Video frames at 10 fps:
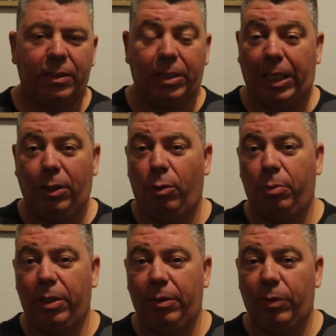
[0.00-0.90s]
He don't
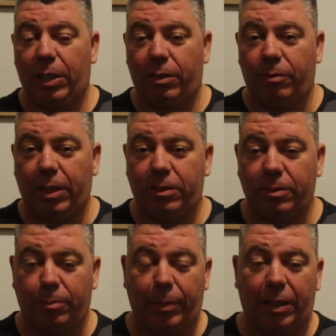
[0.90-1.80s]
believe in
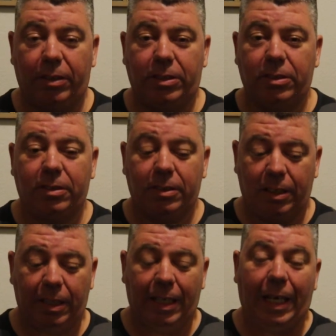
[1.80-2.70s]
interracial marriages
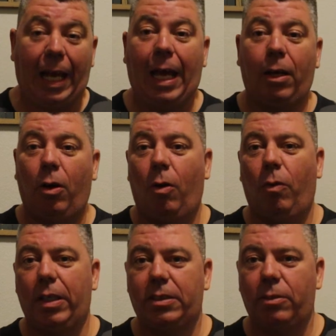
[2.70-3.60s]
at all
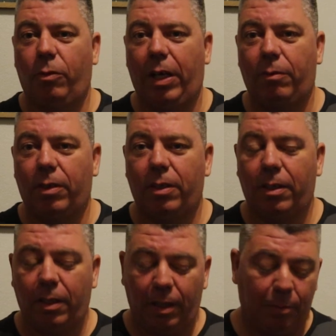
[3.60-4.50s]
whatsoever
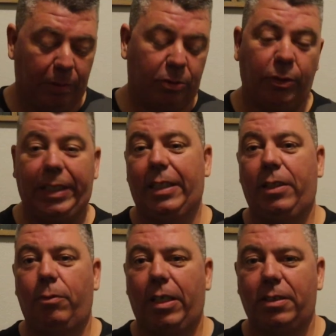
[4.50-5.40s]
between any
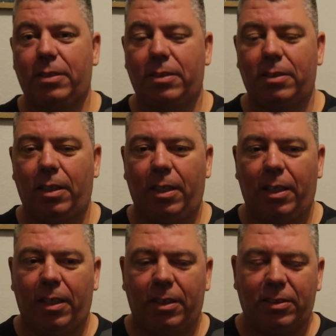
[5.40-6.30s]
races.
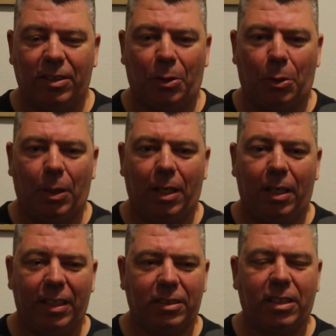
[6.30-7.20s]

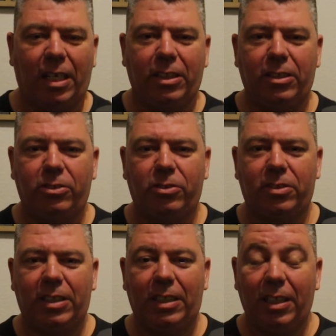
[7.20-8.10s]
So that's kind of
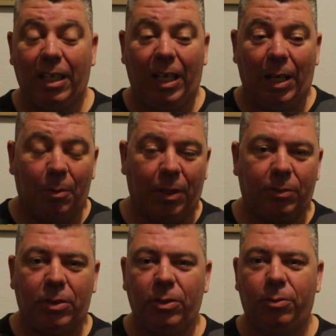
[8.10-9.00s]
interesting. We'll
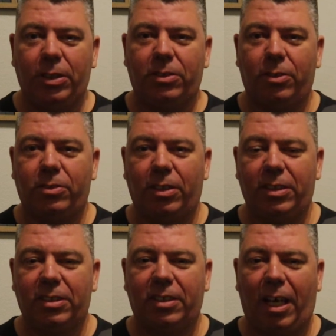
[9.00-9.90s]
have to do research on
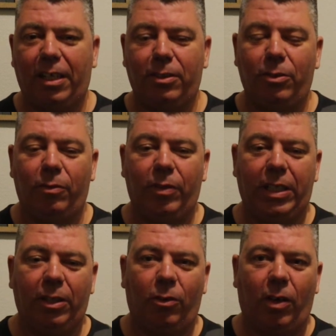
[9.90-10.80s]
this guy and do a
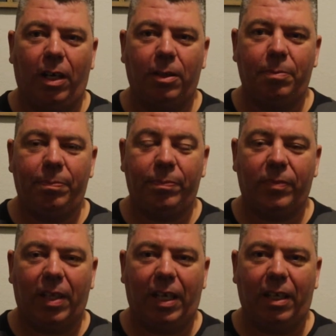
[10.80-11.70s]
video on him,
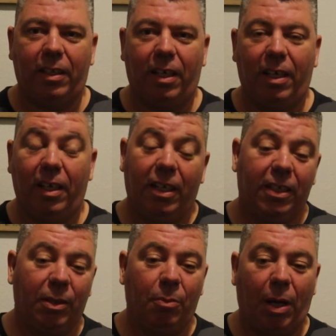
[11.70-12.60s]
and
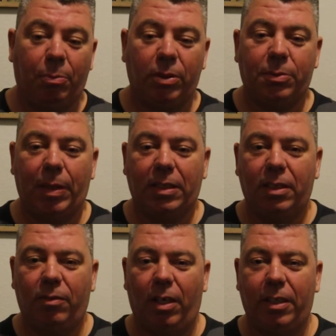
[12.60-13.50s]
give my
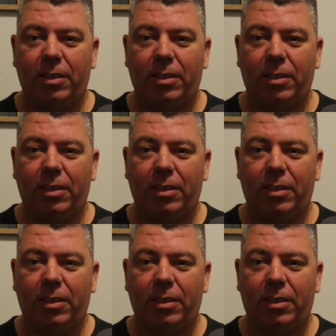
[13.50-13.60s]
perspective on